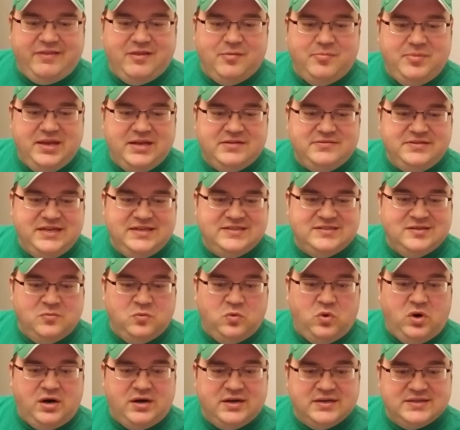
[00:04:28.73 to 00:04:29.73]
the big leagues in
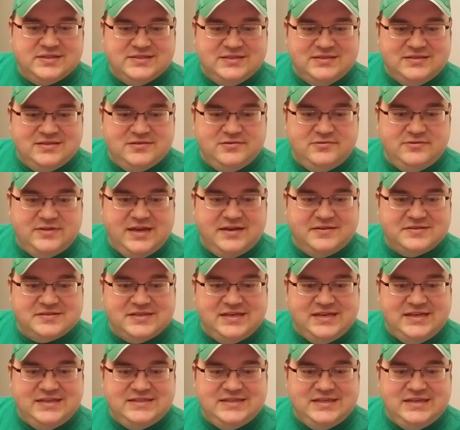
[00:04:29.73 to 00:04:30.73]
walks in
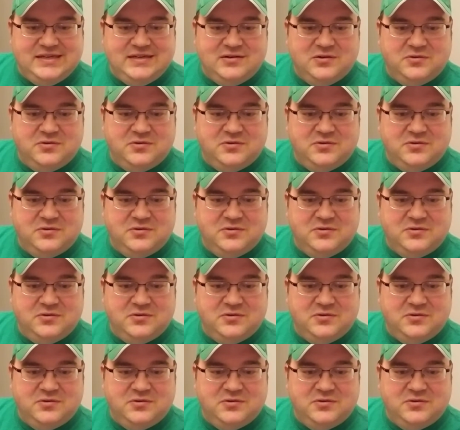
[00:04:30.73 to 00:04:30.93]
2018.